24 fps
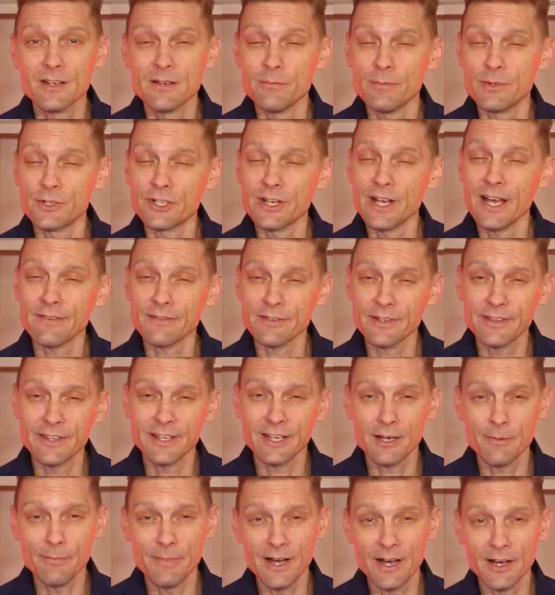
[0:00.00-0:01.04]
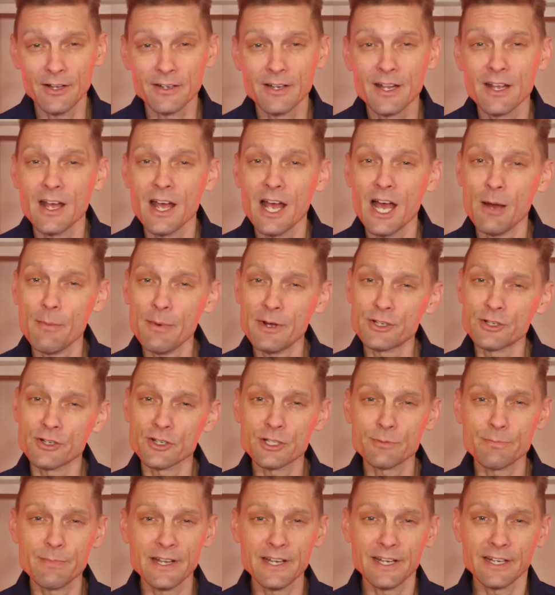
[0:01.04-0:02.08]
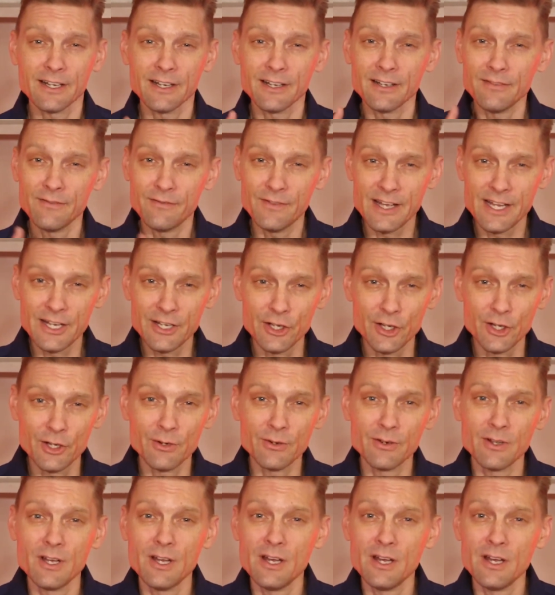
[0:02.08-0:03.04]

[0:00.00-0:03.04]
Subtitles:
but you have to think about how much you're spending on a venue,